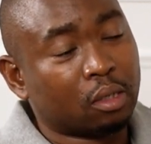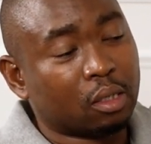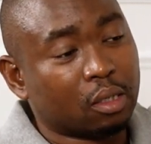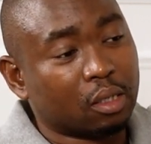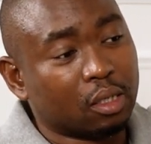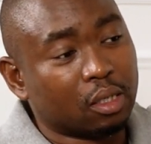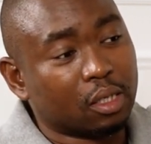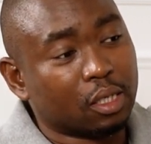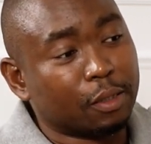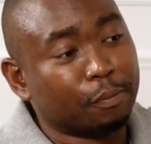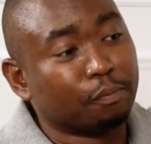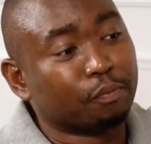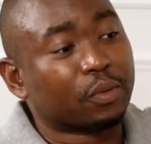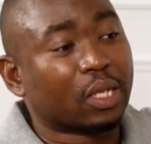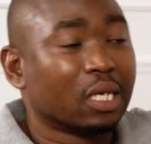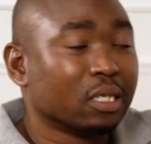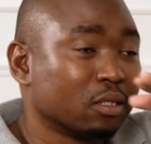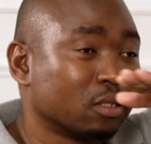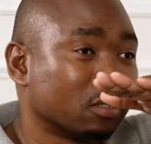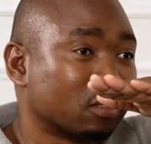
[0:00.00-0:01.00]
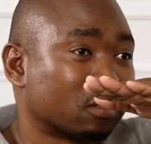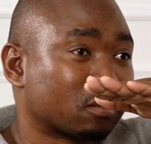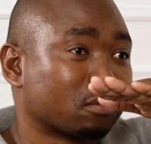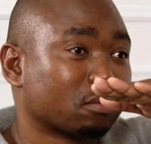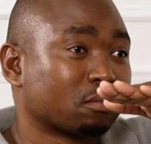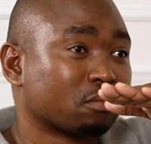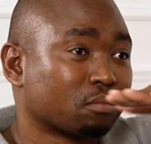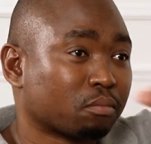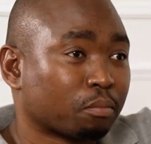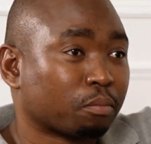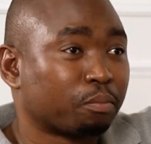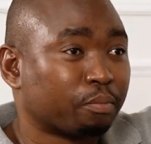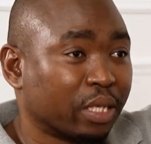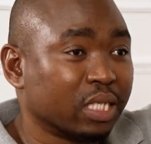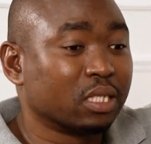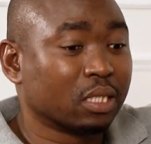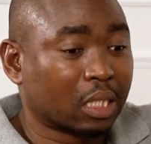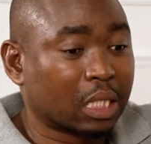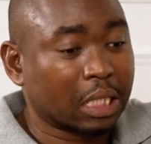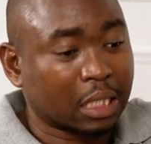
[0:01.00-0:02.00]
as
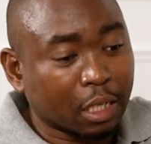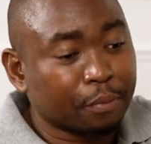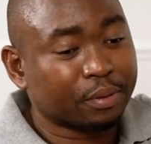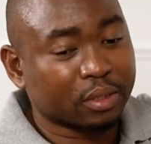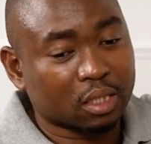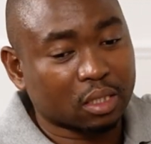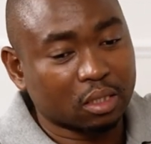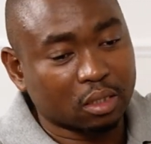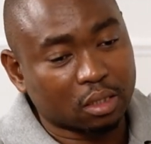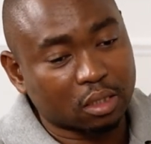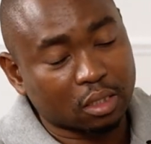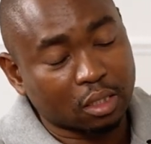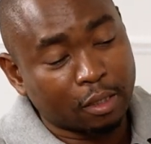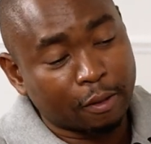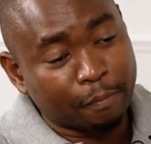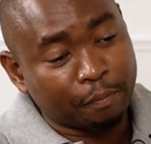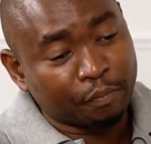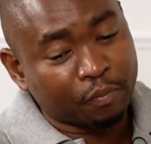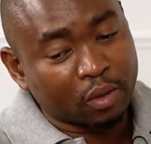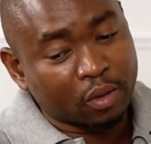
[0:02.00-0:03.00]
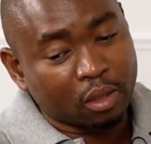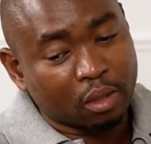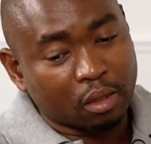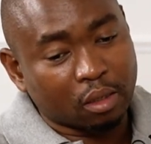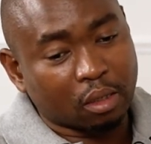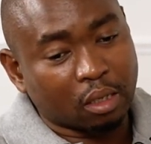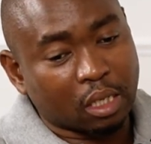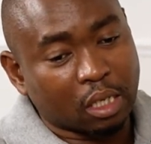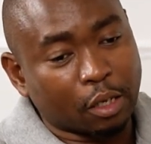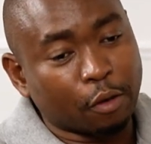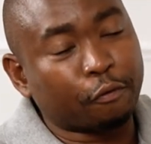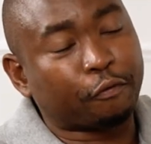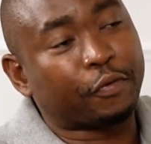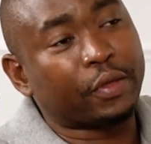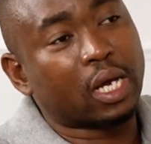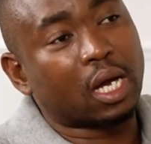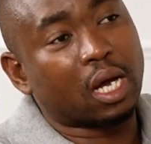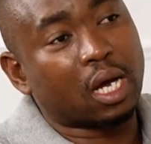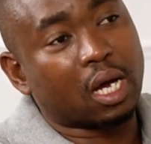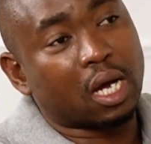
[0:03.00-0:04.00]
basically capitalist. If they
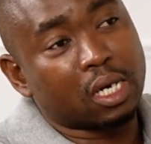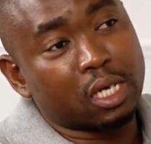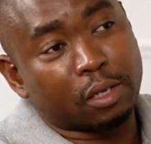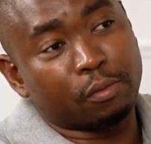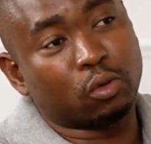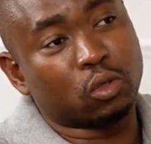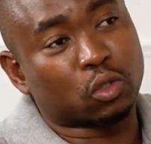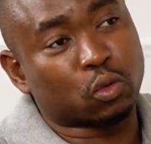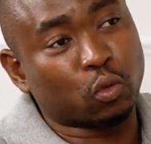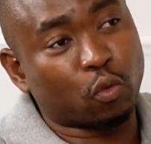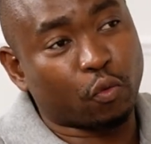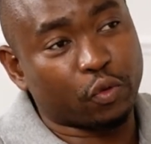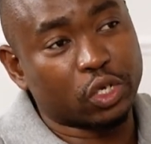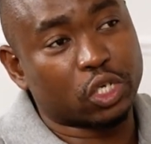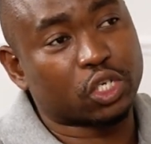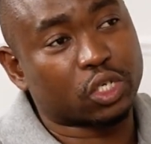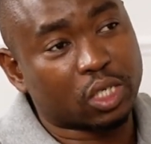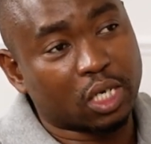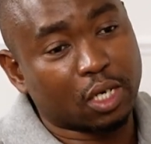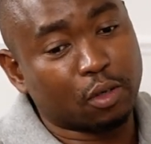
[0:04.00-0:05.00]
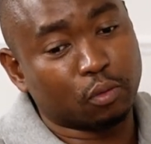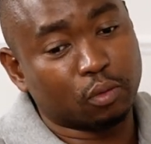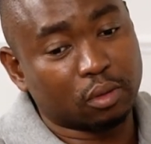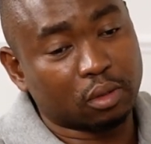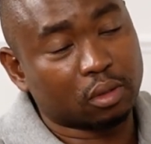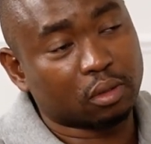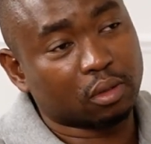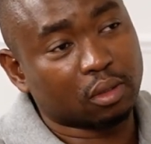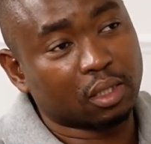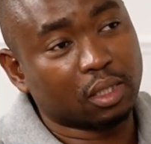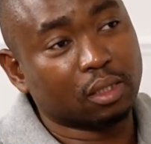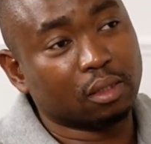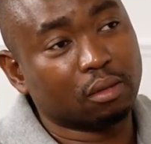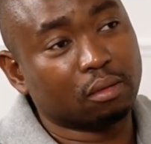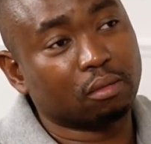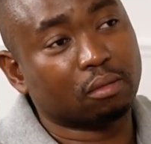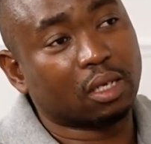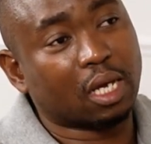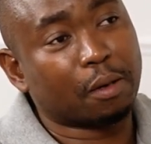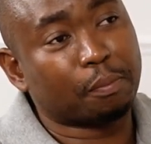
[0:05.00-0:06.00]
are unable to reach down
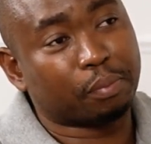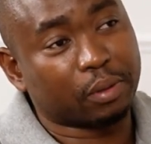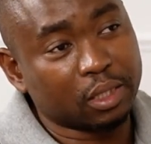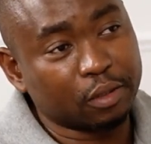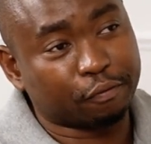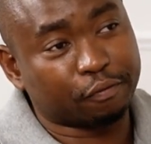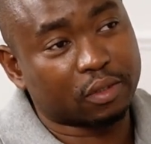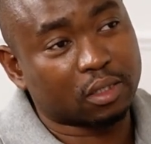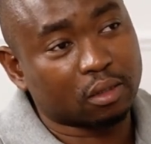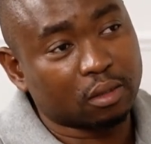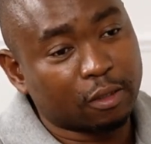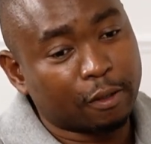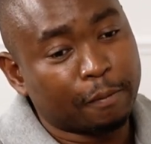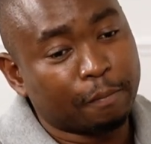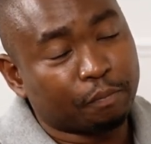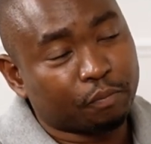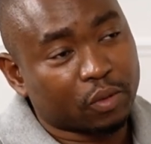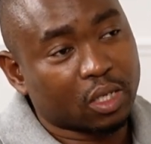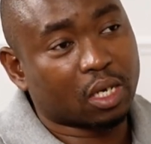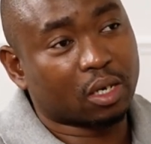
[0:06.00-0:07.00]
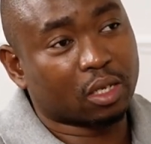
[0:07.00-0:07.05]
and uplift the